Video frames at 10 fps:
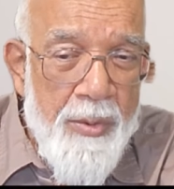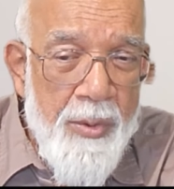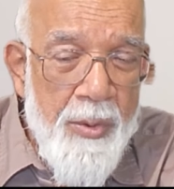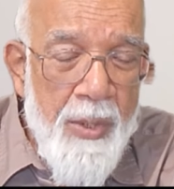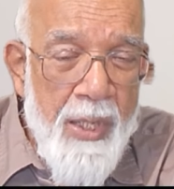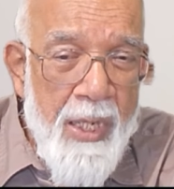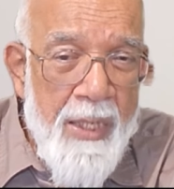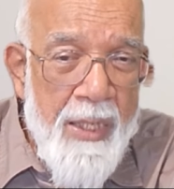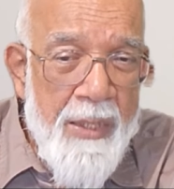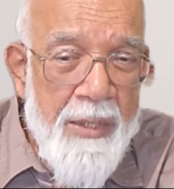so
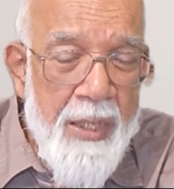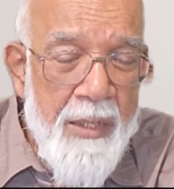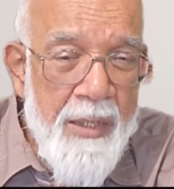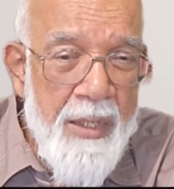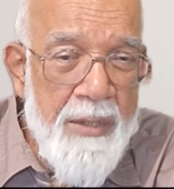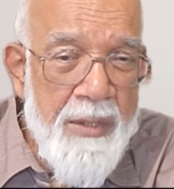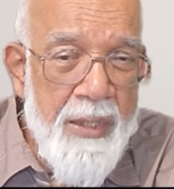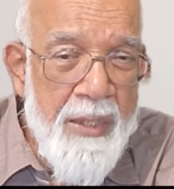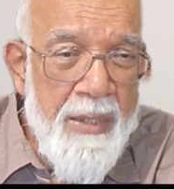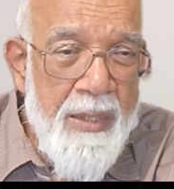any
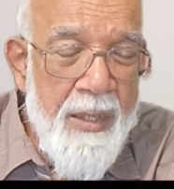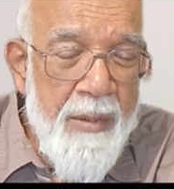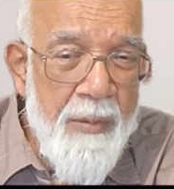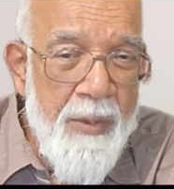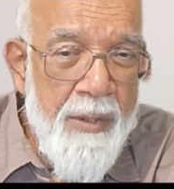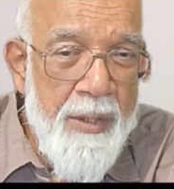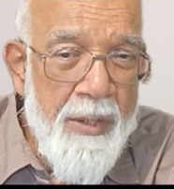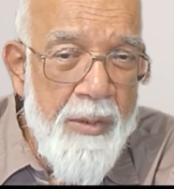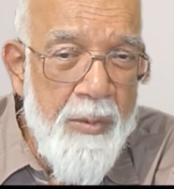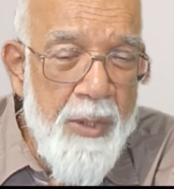tendencies convert
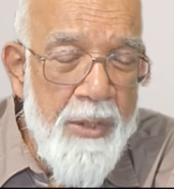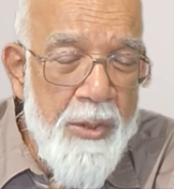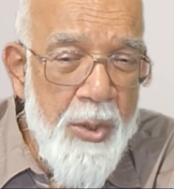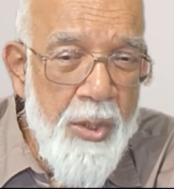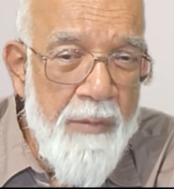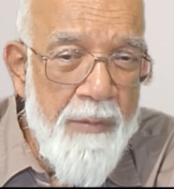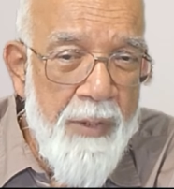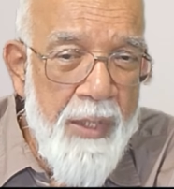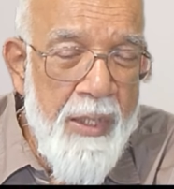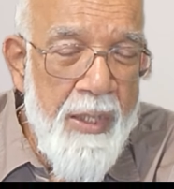into a thought,
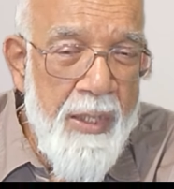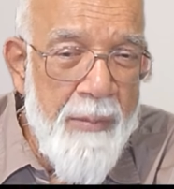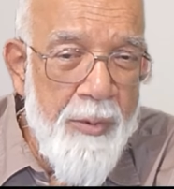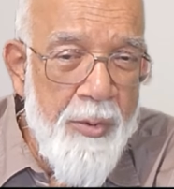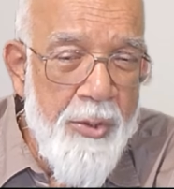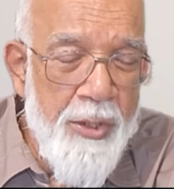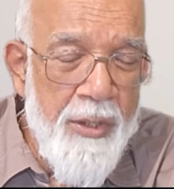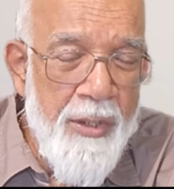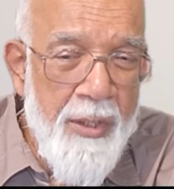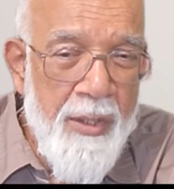feeling, and
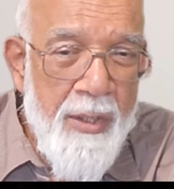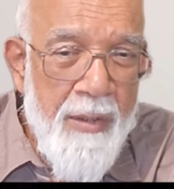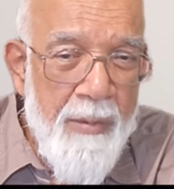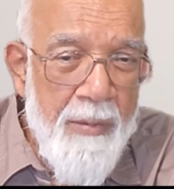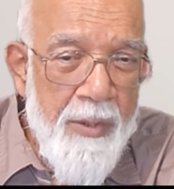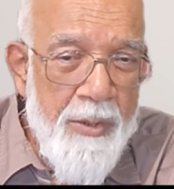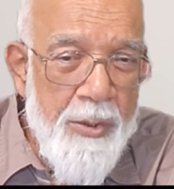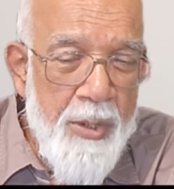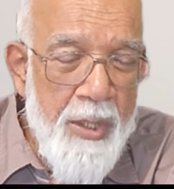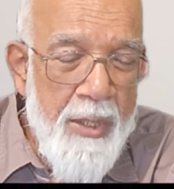emotion. What
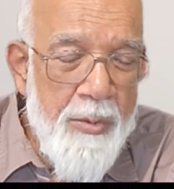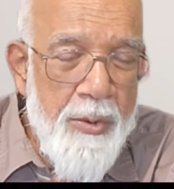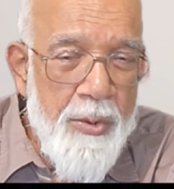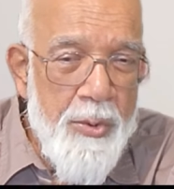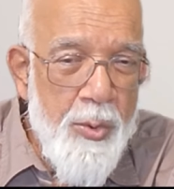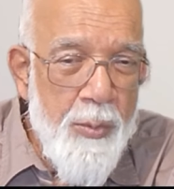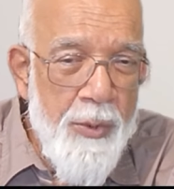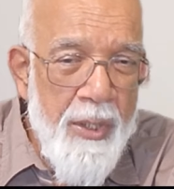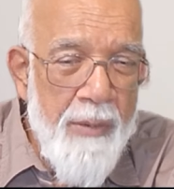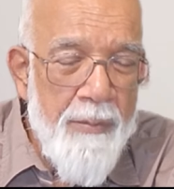should I do? You
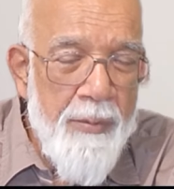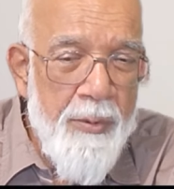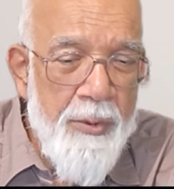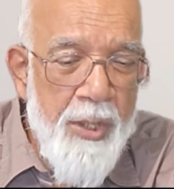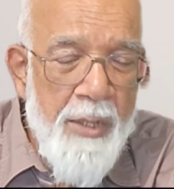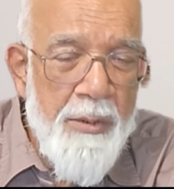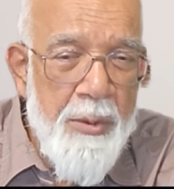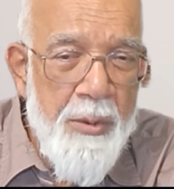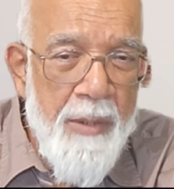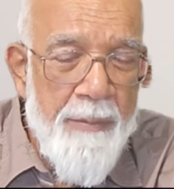superimpose
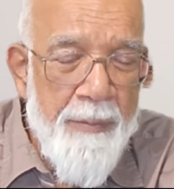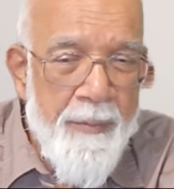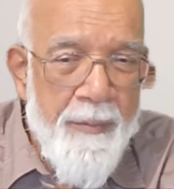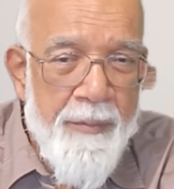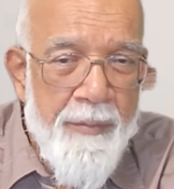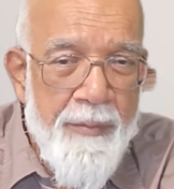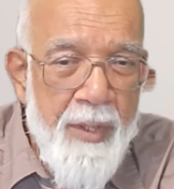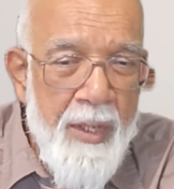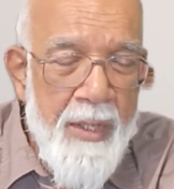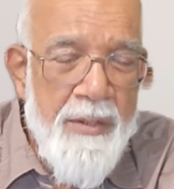shantoham,
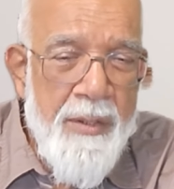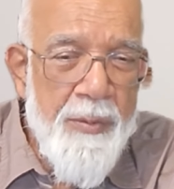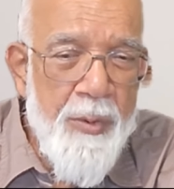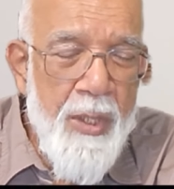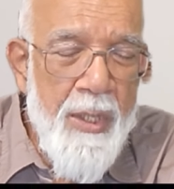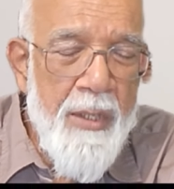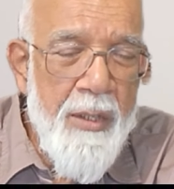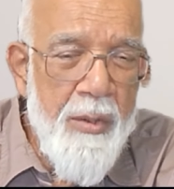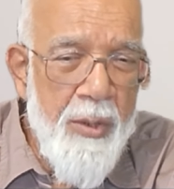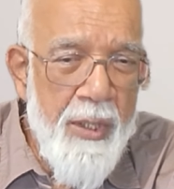as if you are
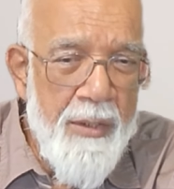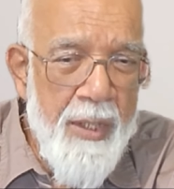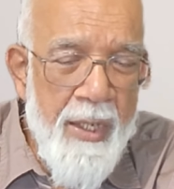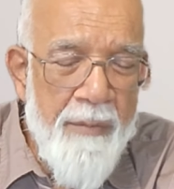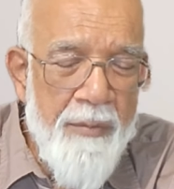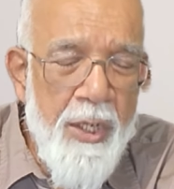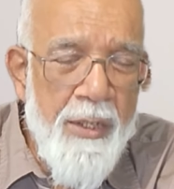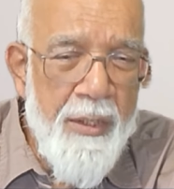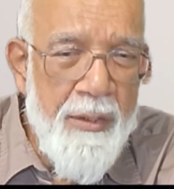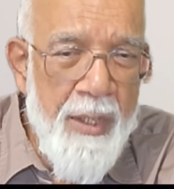ignoring that,
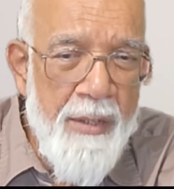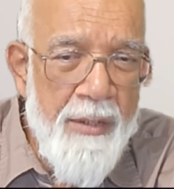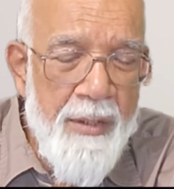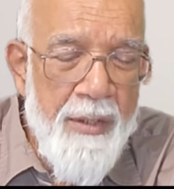avoiding that.